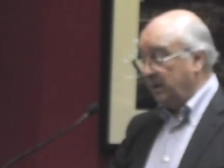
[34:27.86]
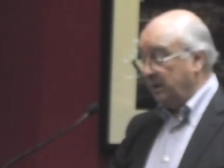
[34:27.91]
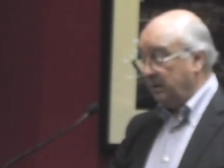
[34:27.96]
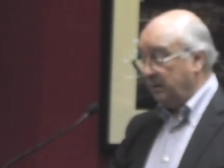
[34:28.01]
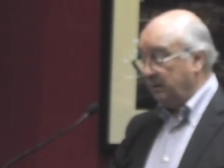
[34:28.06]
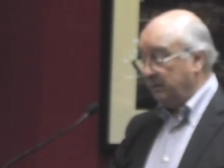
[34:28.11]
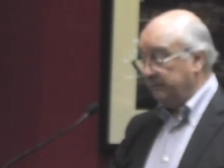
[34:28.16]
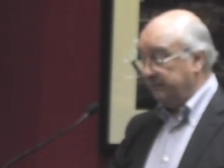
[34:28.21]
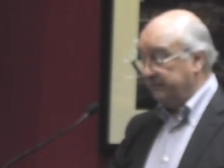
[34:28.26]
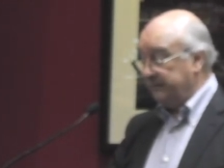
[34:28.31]

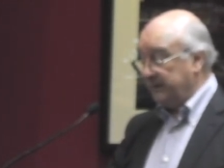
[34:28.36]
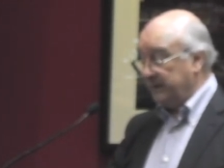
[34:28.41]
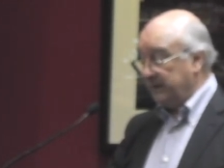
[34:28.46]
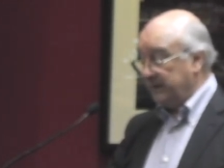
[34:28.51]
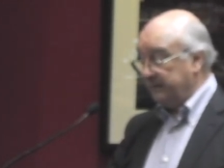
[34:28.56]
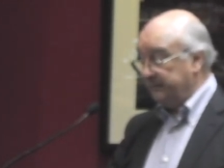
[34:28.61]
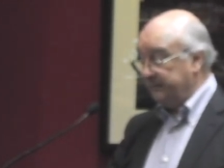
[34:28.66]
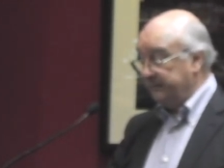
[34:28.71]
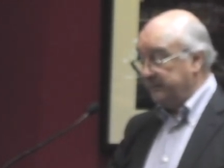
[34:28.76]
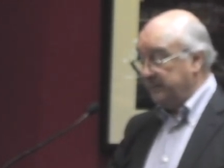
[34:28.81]
of
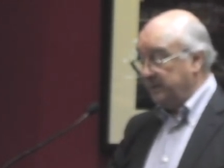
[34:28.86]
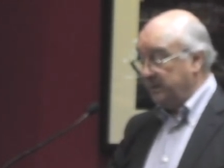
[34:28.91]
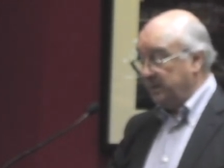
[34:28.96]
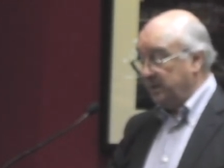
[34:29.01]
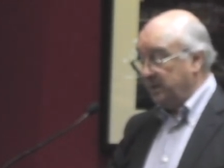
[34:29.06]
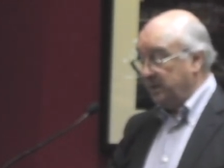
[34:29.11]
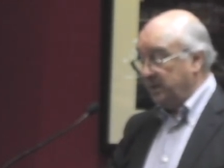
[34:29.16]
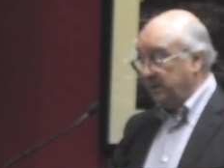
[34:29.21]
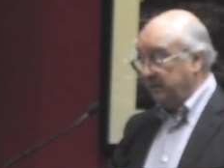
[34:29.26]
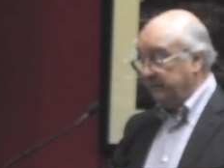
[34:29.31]
um,
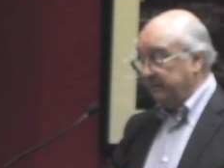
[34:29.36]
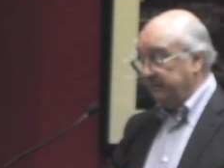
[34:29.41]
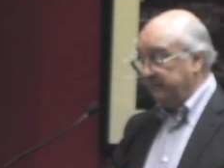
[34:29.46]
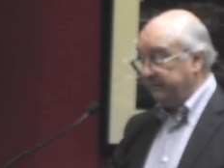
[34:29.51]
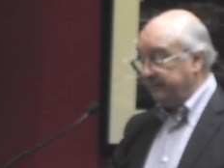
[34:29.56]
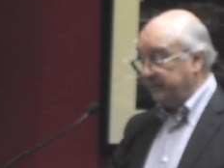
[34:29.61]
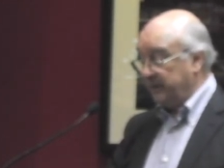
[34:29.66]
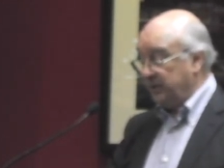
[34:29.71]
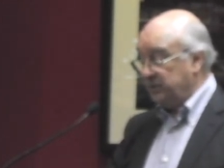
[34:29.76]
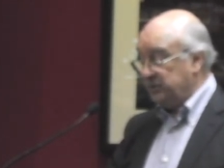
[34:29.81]

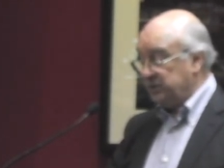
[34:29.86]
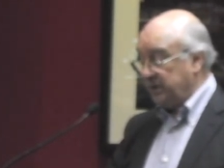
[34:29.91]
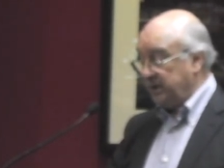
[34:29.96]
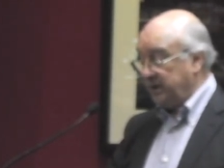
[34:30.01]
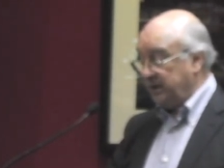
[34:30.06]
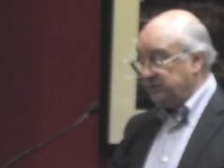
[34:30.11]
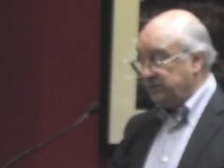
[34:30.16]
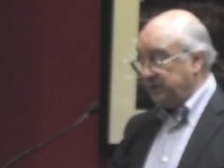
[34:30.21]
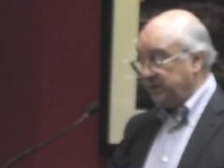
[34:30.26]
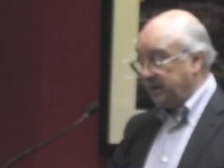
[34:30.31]
French
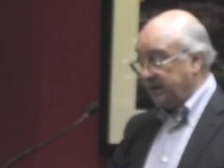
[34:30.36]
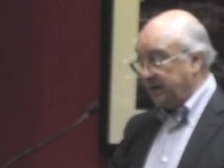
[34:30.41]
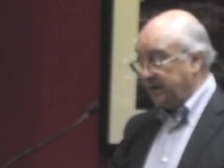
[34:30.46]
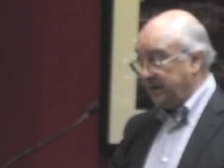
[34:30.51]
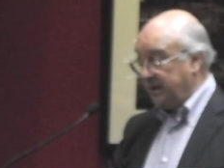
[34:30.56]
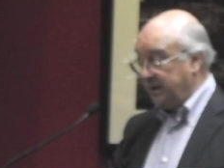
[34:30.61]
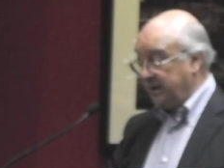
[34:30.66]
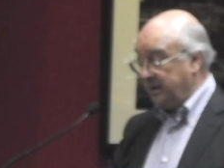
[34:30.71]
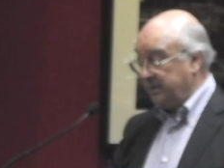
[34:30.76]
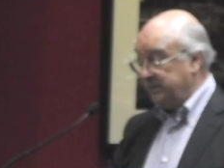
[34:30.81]

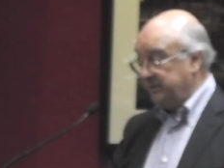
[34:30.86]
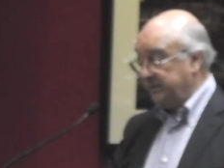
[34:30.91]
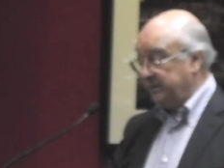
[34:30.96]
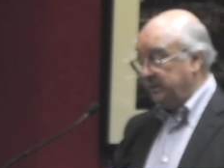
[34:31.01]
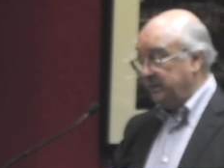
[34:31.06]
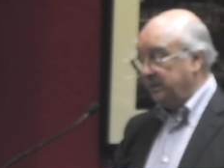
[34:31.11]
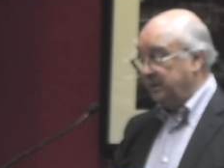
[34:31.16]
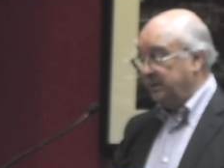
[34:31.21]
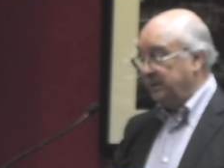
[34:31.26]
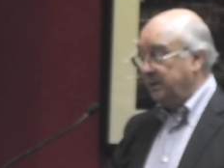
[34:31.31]
educated
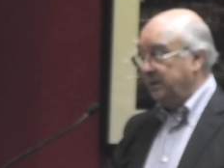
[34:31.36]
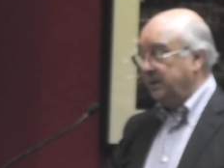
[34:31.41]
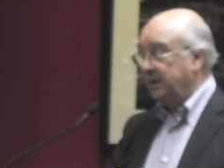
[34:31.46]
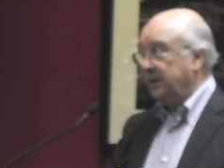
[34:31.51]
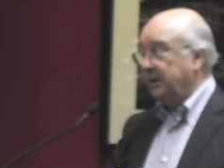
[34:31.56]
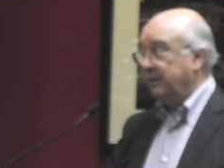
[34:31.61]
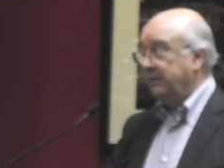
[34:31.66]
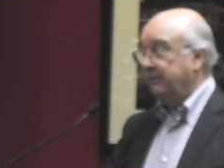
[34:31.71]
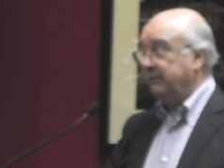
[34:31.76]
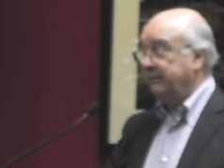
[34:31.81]

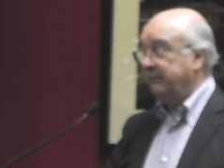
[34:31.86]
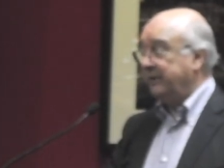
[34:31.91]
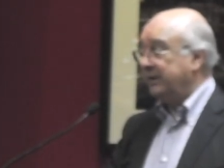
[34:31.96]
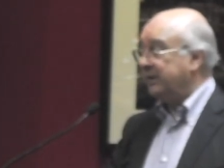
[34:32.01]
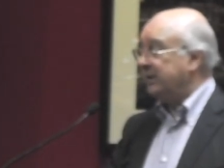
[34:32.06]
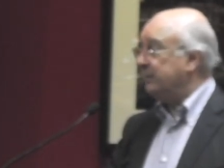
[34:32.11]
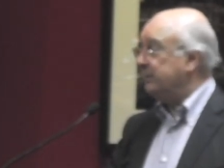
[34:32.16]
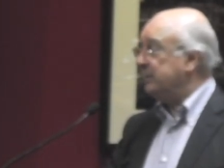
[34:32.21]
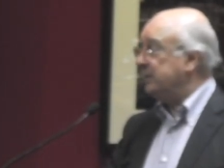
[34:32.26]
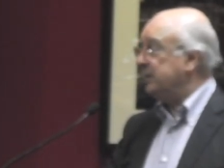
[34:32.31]

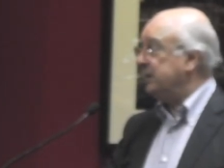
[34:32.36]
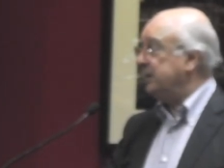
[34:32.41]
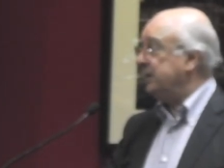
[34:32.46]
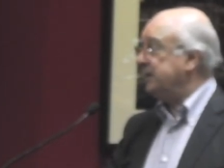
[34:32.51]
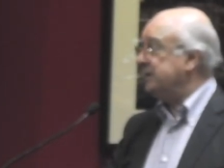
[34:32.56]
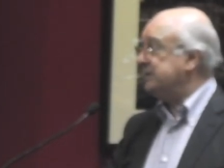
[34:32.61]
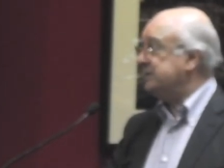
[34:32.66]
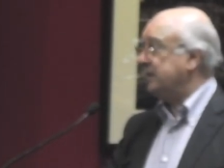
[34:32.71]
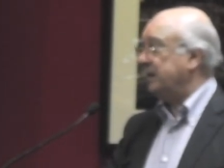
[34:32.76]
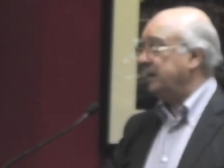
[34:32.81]

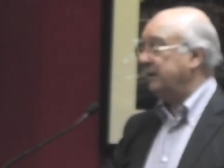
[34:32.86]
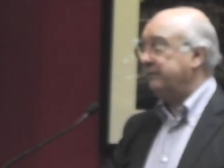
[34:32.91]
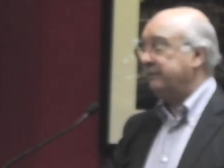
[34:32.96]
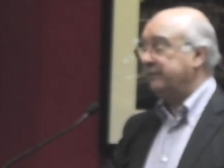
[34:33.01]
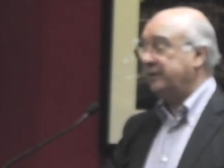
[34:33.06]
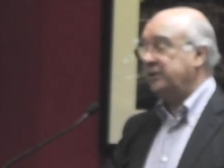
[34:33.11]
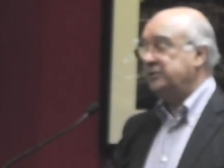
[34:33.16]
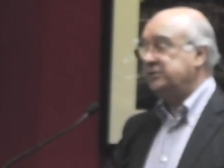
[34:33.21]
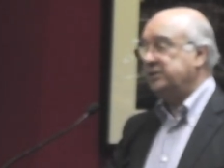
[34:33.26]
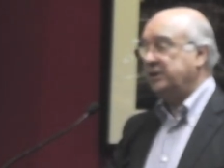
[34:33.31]
Vietnamese and
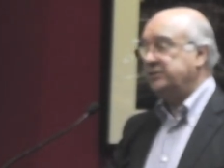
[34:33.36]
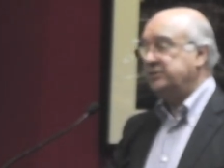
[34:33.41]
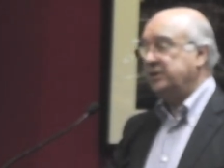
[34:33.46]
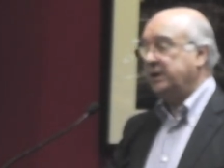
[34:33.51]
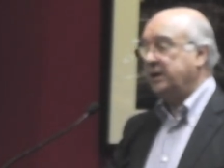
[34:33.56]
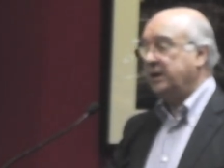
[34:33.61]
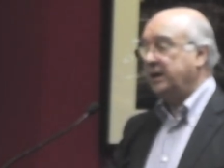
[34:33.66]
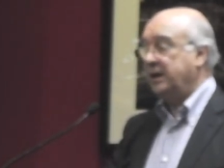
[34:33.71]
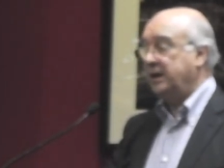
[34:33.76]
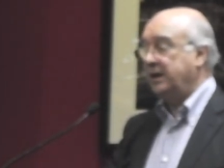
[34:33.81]
French
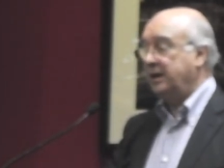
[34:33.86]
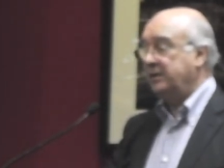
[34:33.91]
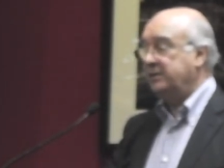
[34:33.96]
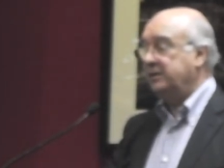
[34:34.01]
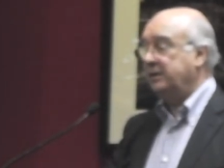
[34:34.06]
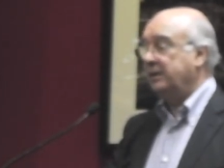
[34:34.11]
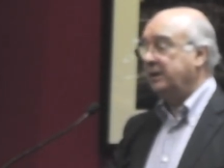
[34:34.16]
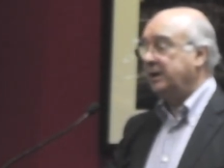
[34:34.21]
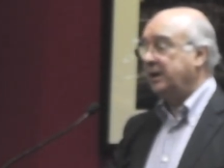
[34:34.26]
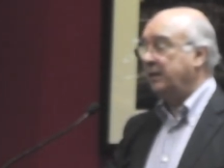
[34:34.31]

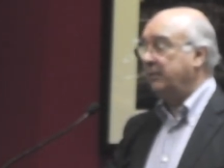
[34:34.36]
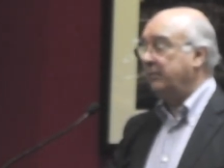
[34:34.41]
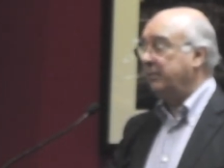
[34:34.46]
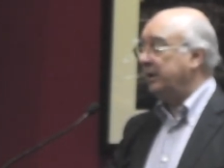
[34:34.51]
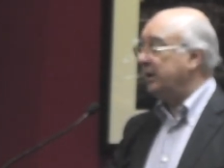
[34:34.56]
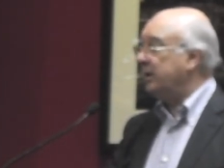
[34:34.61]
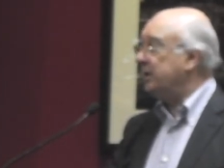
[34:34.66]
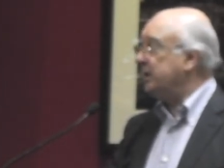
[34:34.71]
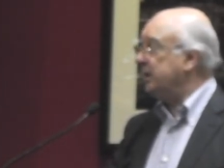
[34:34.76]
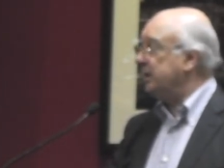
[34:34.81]
educated
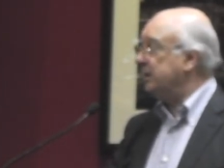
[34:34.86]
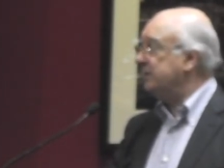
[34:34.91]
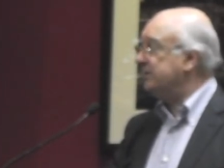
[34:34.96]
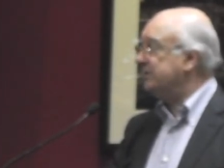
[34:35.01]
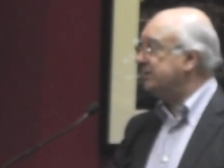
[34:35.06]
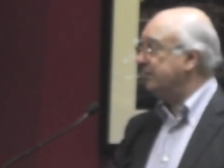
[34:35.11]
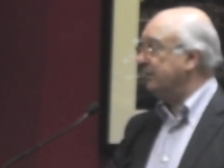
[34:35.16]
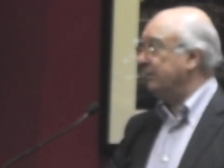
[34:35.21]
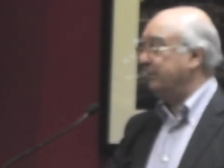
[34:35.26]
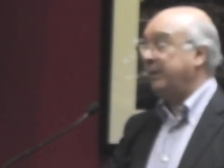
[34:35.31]

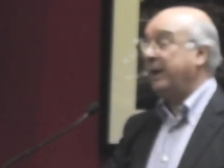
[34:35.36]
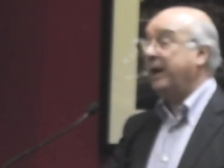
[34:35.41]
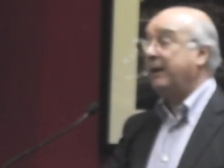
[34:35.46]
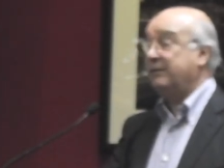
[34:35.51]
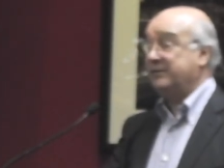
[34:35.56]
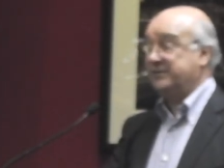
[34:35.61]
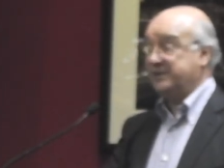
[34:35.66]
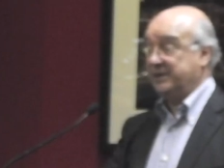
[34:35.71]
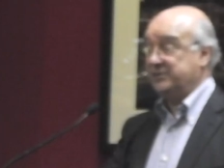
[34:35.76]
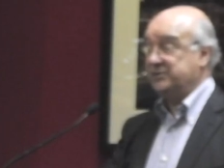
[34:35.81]
Cambodians,
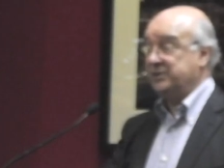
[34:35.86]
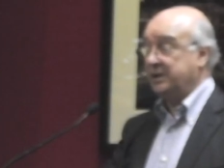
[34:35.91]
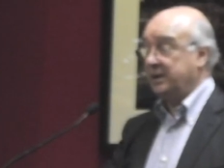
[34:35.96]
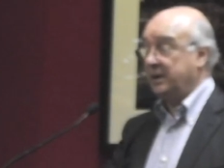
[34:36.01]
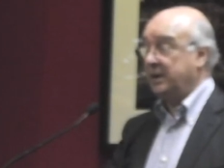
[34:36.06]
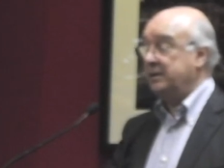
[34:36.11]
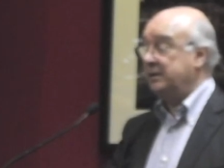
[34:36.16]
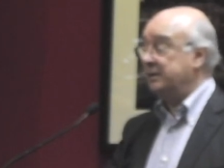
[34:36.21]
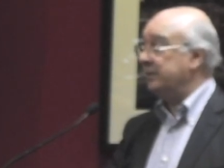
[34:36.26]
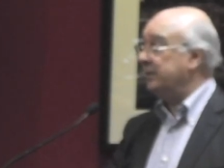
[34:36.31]
Paris
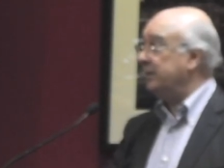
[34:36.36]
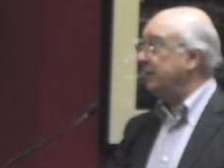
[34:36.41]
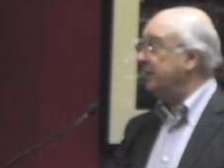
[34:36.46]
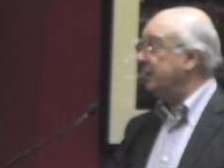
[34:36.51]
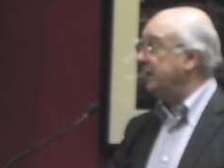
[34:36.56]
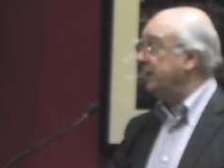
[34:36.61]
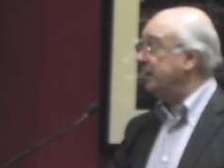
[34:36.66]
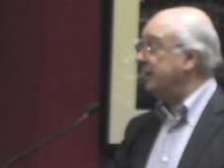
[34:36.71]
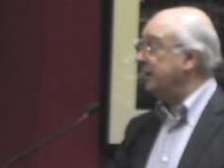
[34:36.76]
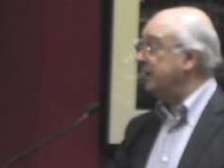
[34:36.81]
educated in,
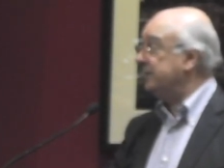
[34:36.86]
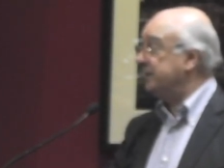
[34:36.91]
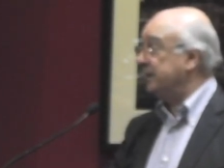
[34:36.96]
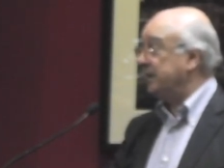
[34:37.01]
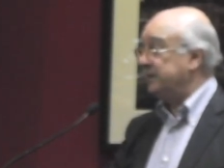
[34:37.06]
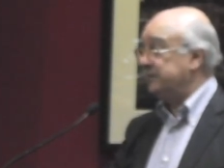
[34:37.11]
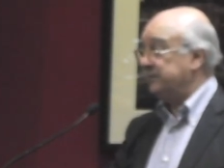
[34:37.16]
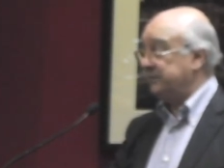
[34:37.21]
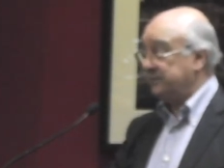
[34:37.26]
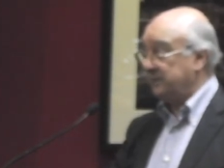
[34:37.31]
in, in those
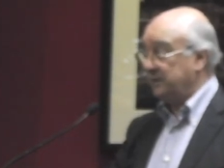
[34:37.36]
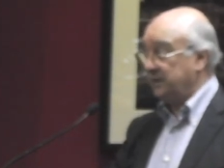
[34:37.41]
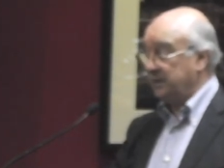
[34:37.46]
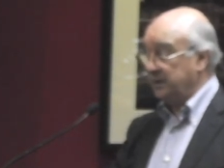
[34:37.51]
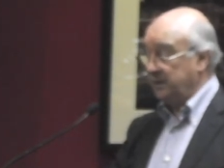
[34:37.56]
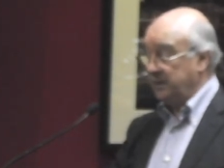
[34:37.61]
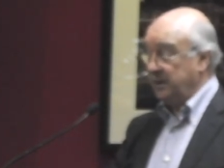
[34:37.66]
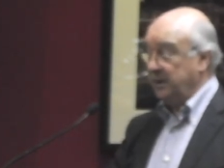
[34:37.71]
cases, like